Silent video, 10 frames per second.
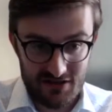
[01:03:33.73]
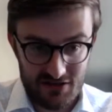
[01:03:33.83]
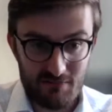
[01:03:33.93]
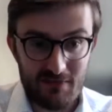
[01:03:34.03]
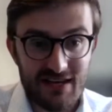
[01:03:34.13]

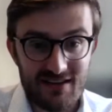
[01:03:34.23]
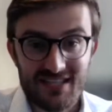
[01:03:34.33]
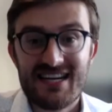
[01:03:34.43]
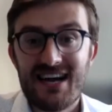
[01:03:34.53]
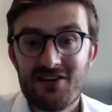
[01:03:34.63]
to meet the
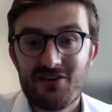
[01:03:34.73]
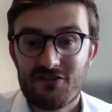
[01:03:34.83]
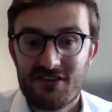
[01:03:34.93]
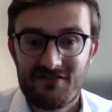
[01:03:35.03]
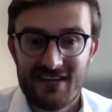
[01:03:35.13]

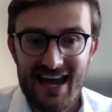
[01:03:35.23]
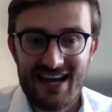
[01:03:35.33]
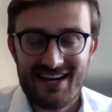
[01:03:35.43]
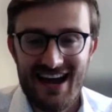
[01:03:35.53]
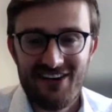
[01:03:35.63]
standards of the
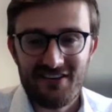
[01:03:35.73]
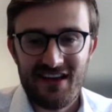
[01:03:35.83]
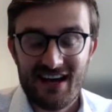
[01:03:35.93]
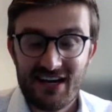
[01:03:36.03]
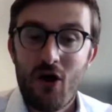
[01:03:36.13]
Canada Health
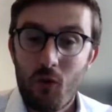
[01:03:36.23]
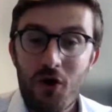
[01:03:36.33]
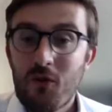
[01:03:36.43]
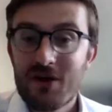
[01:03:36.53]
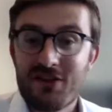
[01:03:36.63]
Act.
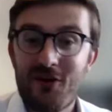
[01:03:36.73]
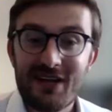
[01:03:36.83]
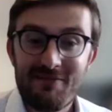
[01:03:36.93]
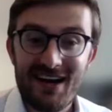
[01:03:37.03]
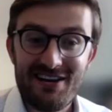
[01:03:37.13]
We're
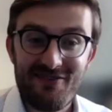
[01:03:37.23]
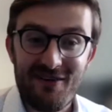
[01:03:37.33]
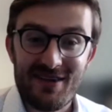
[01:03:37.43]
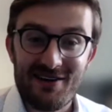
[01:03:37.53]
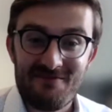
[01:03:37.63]
withholding money
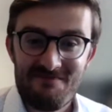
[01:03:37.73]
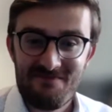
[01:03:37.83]
from you.